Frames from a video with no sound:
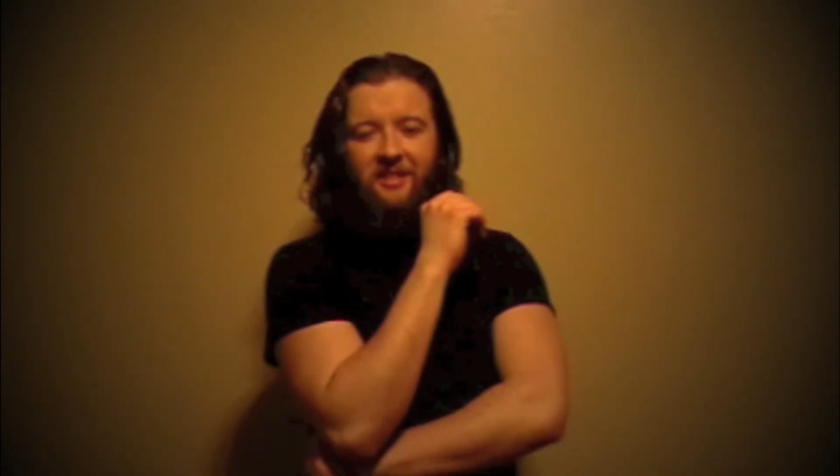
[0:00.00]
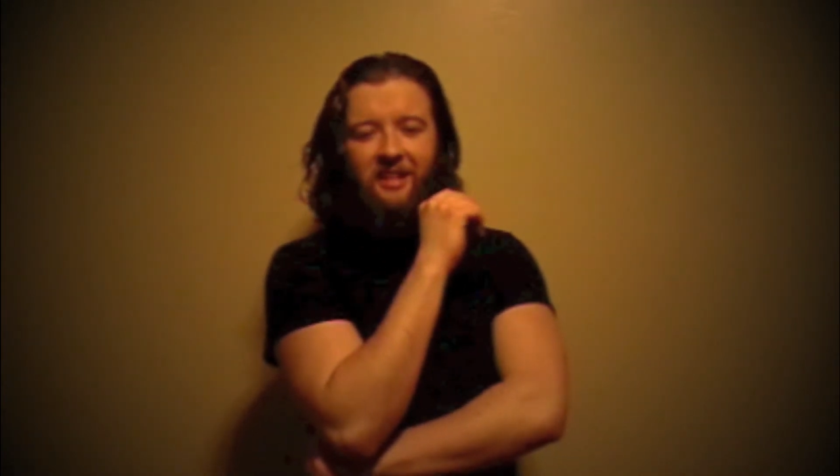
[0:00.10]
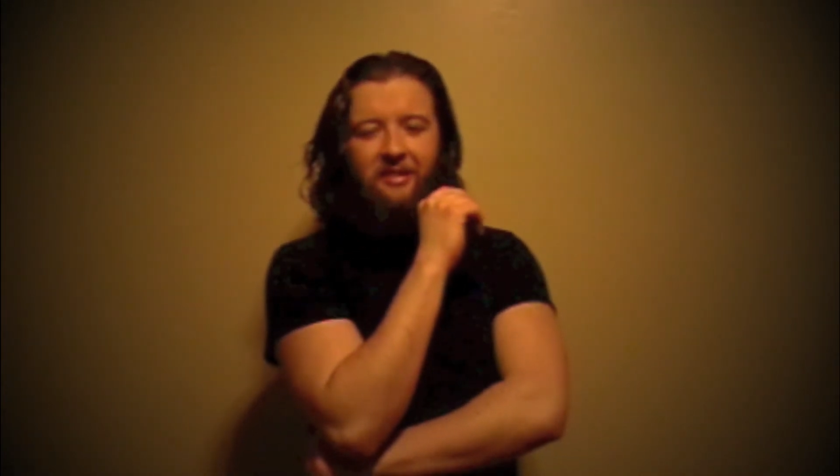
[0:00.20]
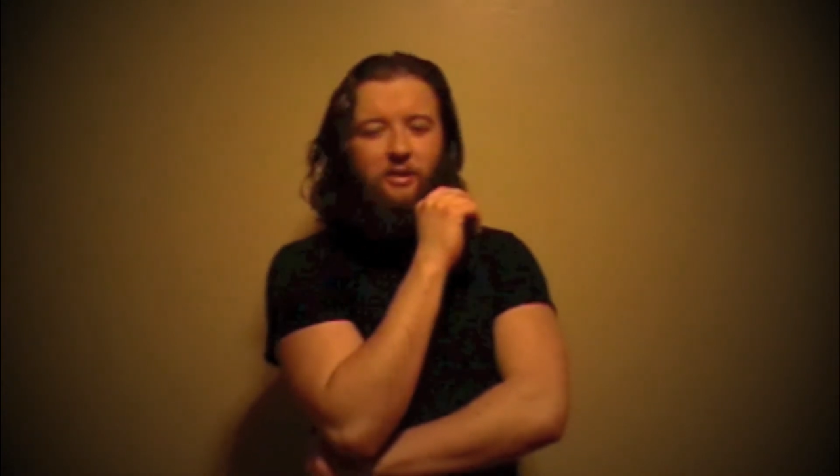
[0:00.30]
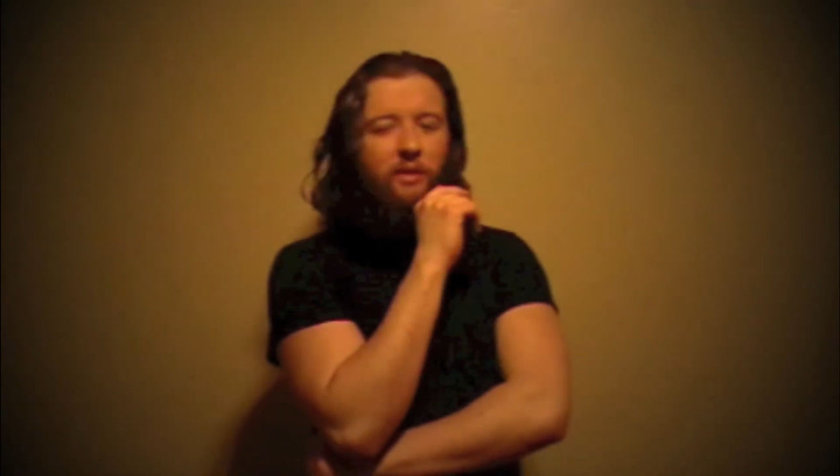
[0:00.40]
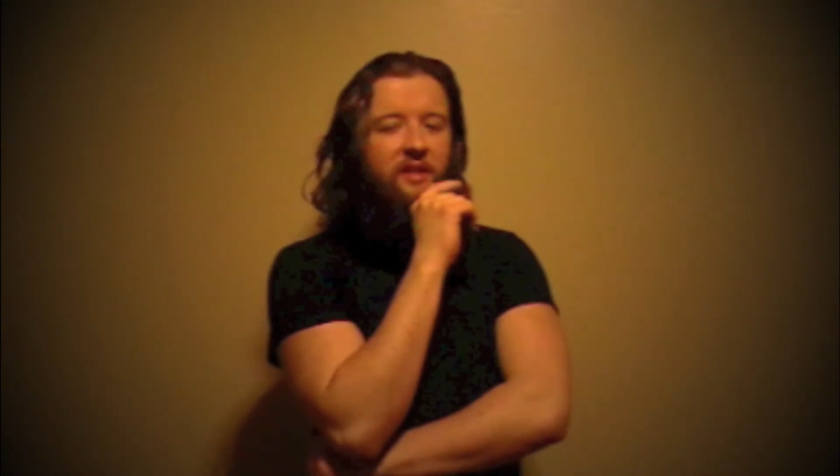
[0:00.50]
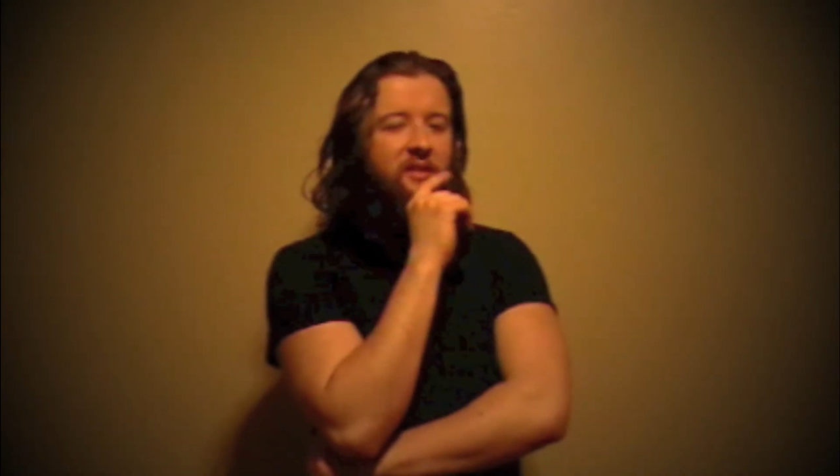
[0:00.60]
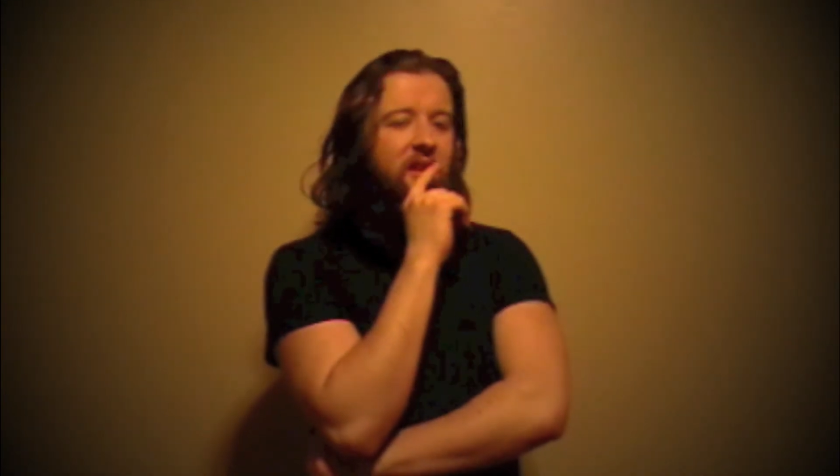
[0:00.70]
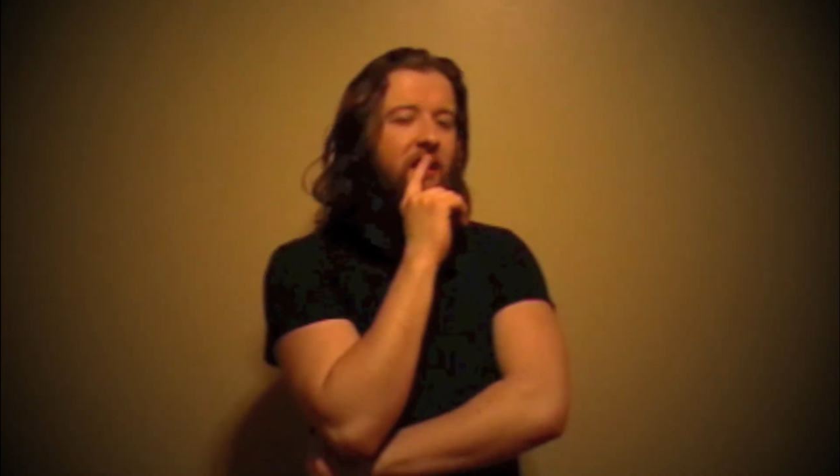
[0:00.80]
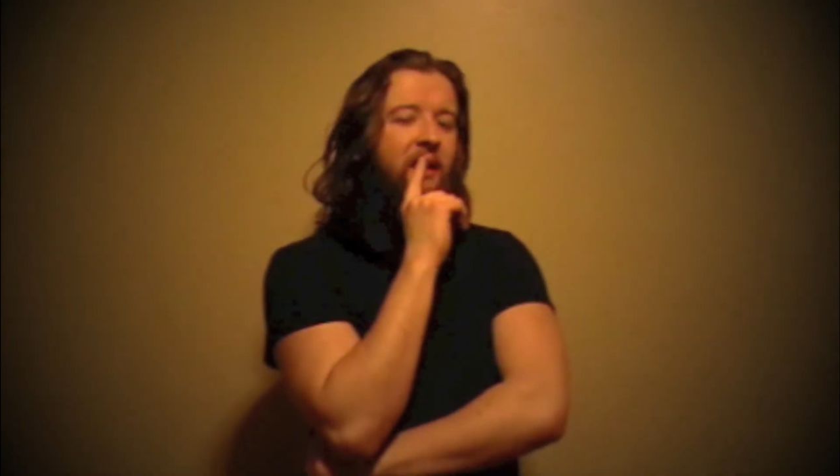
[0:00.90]
into
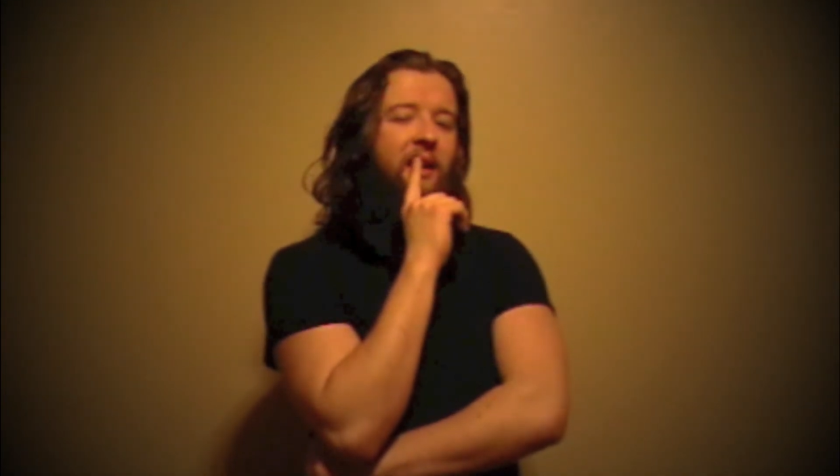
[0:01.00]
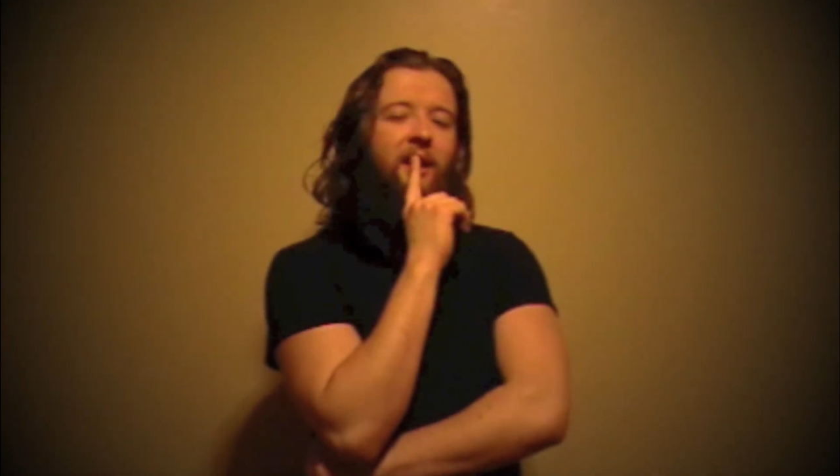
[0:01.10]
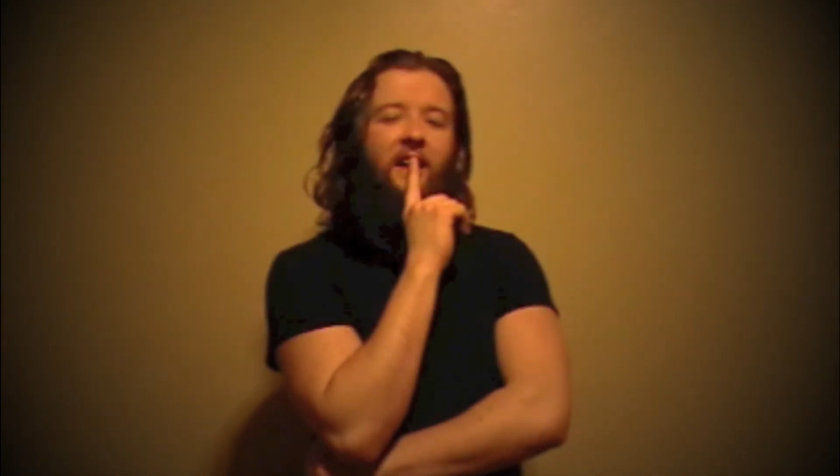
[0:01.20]
his ear,